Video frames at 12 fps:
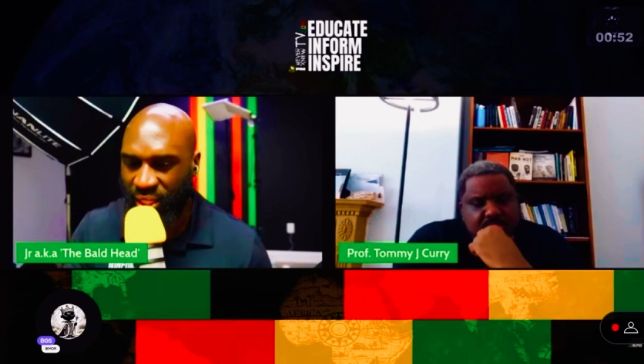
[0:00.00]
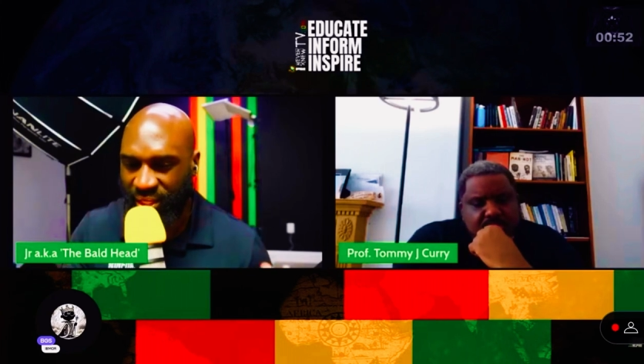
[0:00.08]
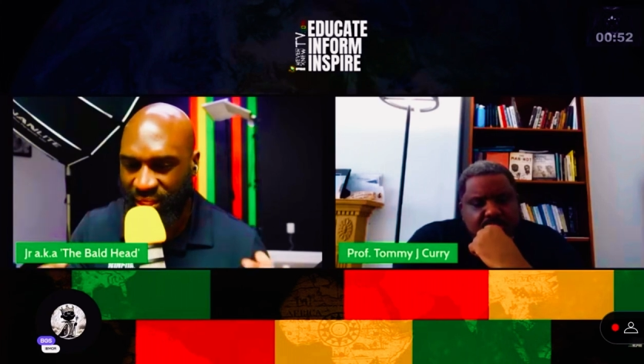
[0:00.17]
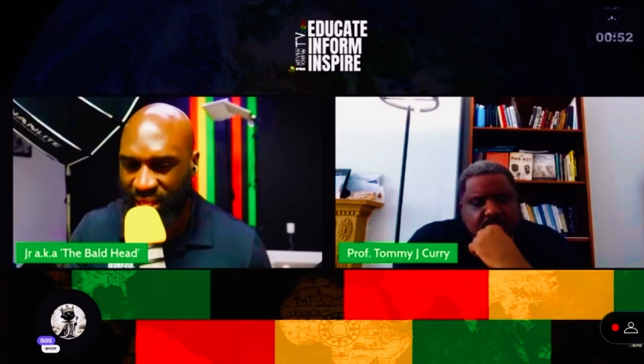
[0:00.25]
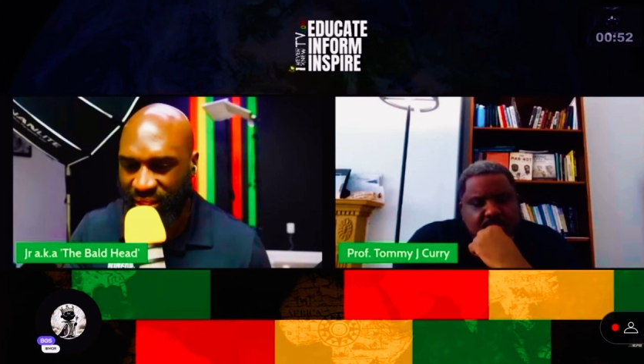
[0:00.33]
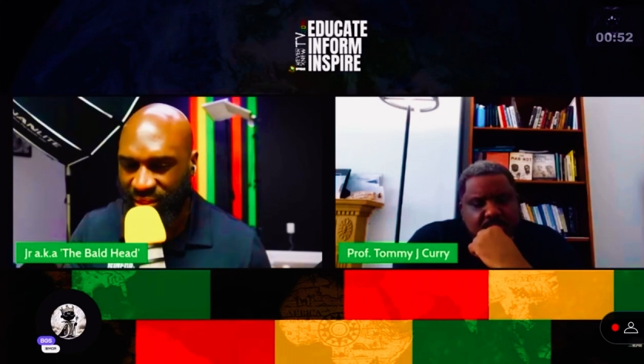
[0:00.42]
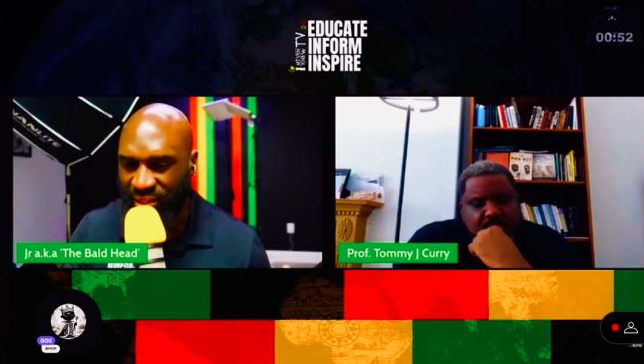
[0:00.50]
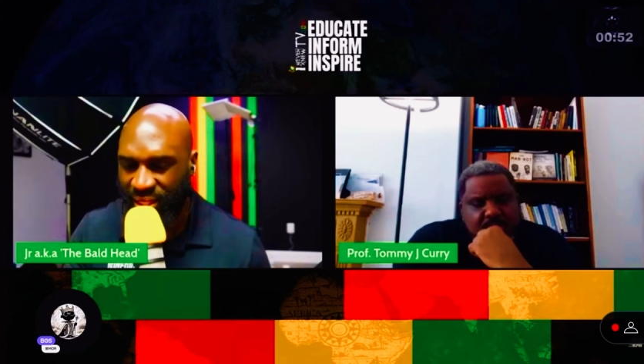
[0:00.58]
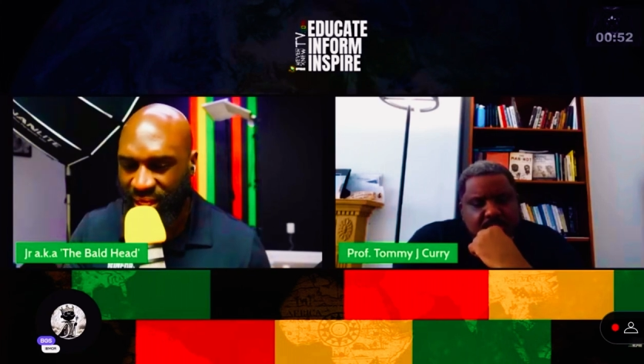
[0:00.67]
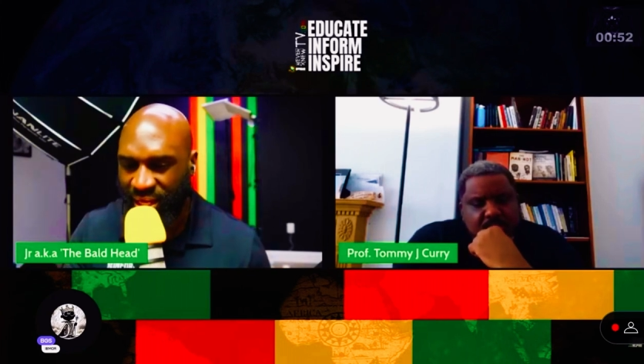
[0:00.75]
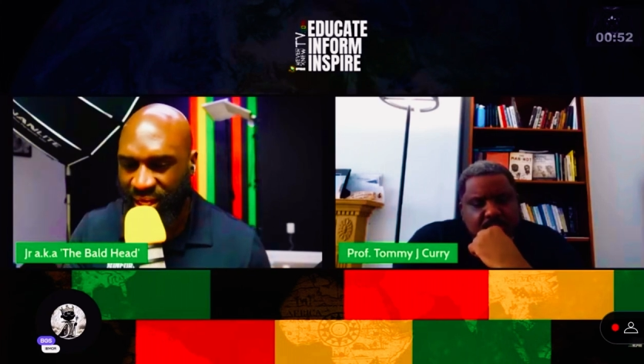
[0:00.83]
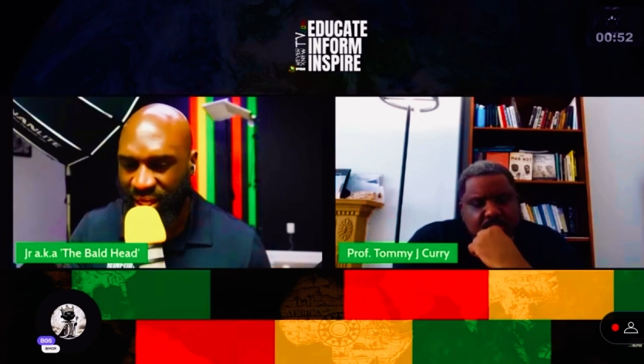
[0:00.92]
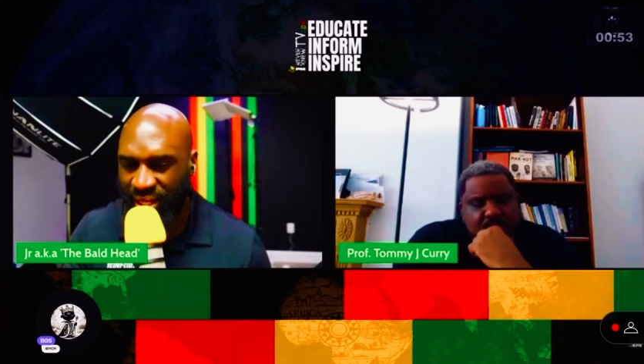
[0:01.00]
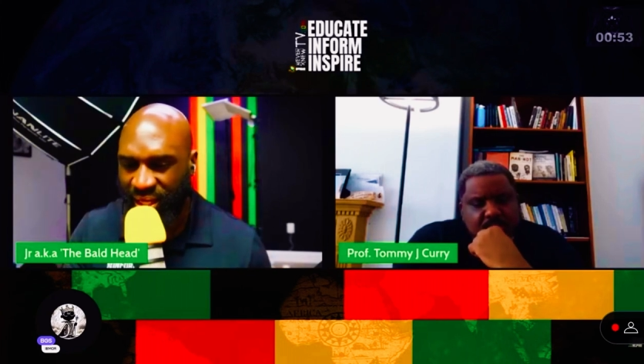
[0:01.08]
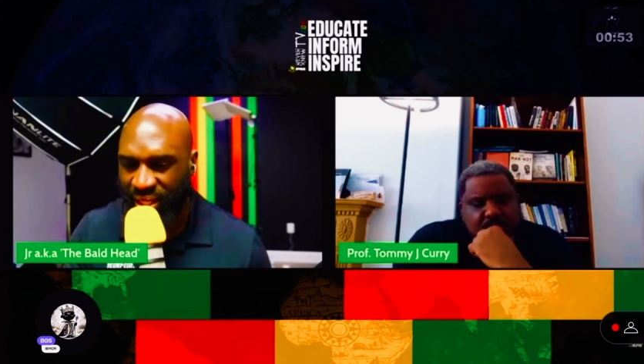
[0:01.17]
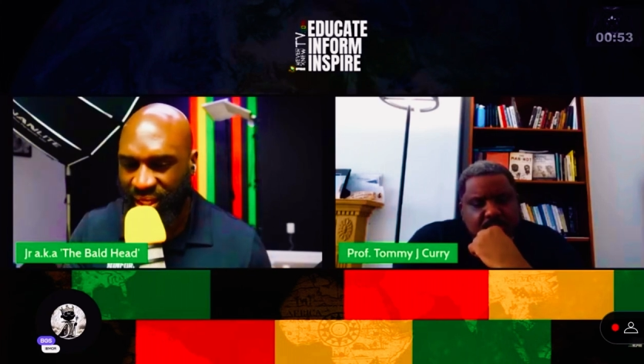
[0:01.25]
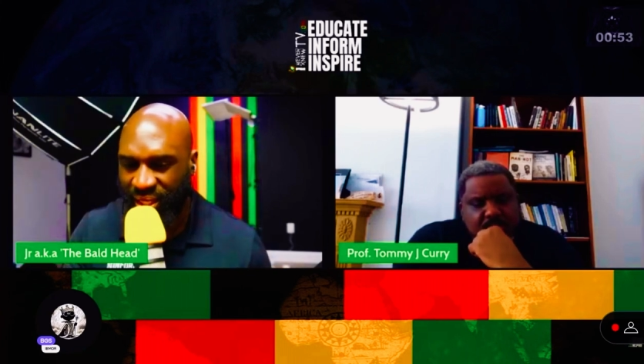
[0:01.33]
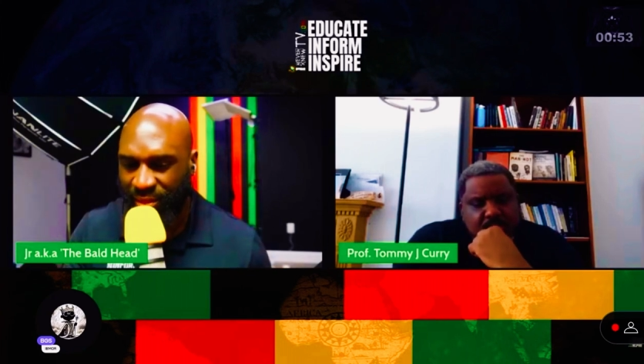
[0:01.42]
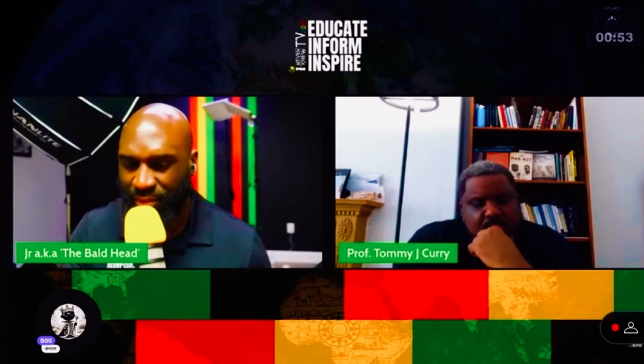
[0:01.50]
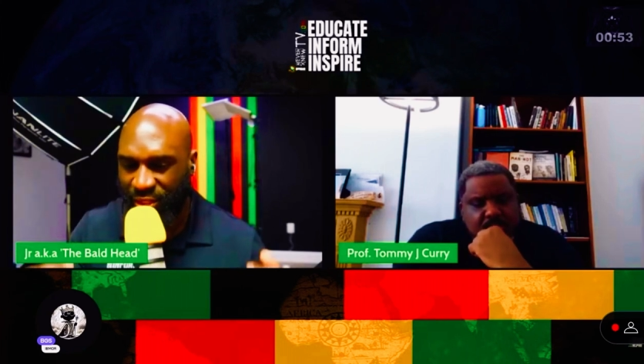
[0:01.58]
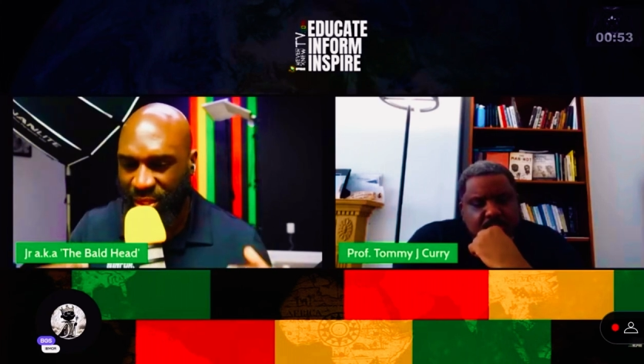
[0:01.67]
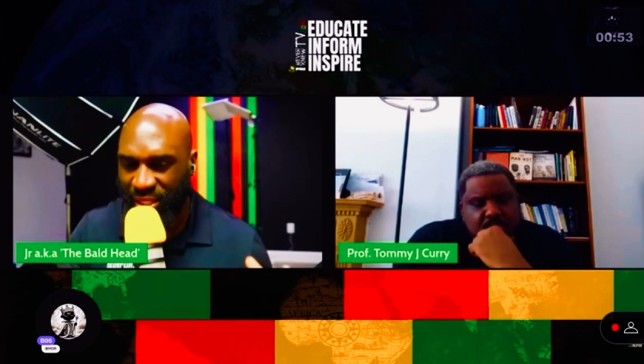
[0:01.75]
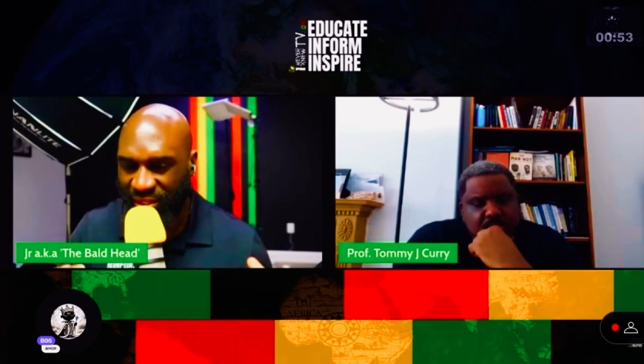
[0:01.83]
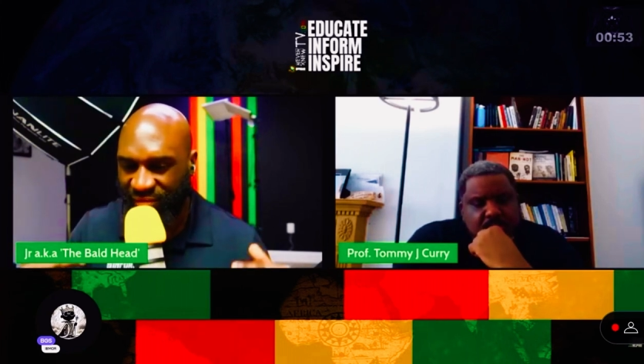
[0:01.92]
to acknowledge the
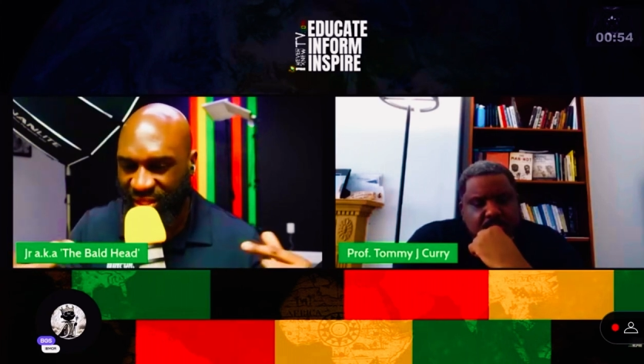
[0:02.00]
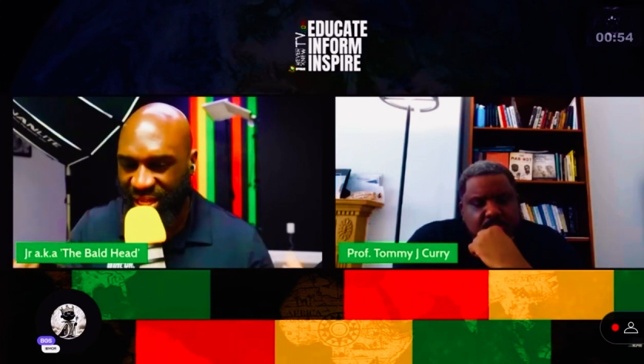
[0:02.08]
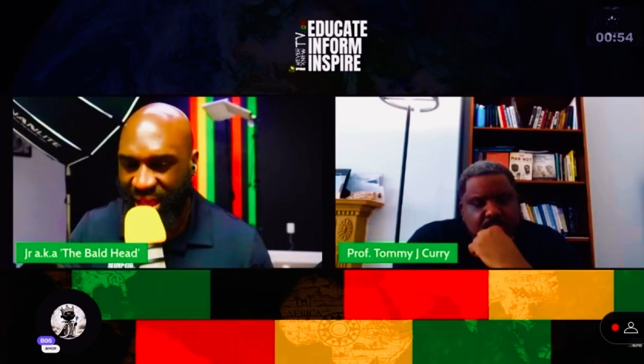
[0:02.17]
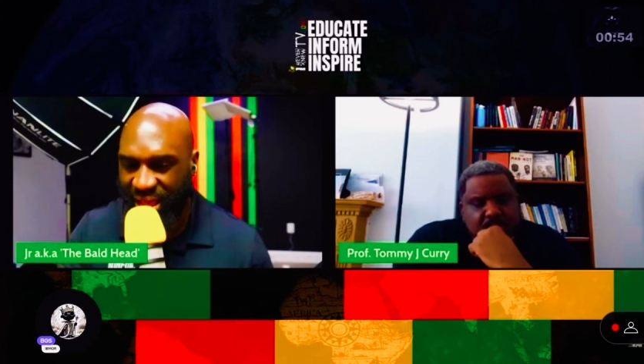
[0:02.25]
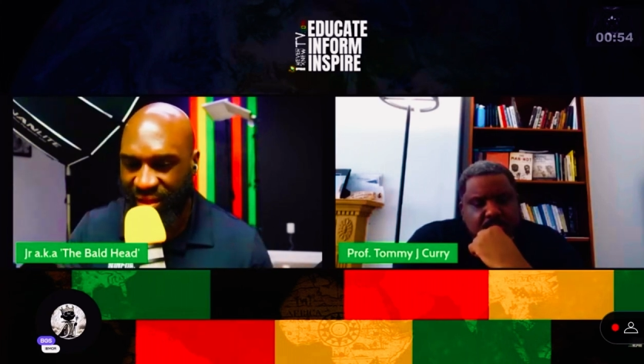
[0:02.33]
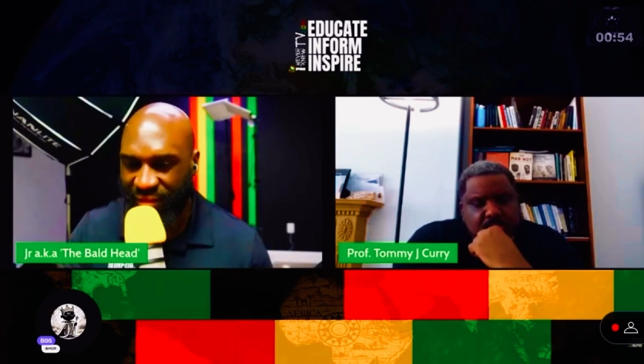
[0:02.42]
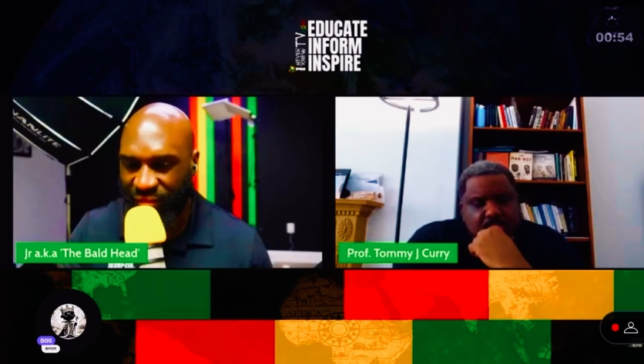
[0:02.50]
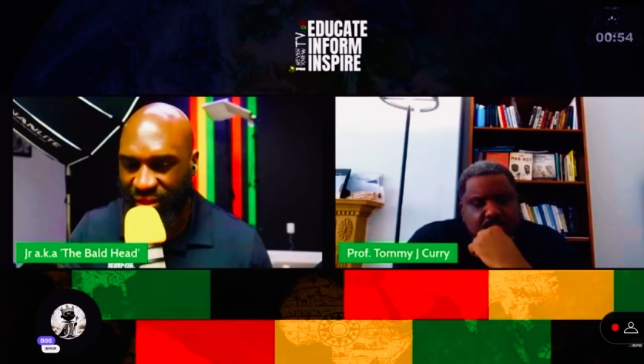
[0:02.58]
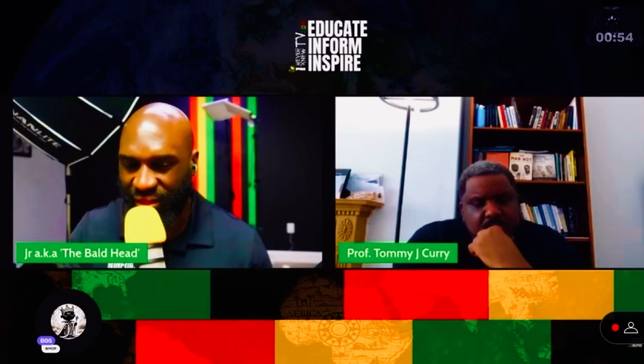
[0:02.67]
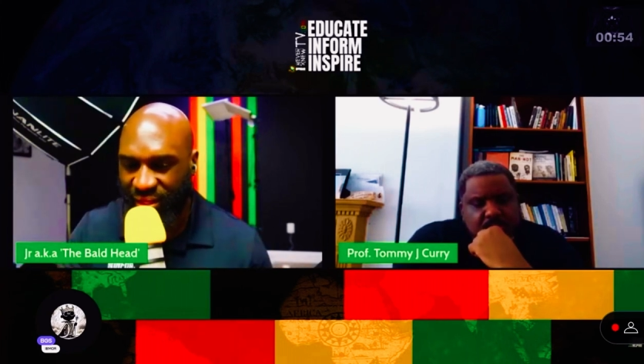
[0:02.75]
perspective they have,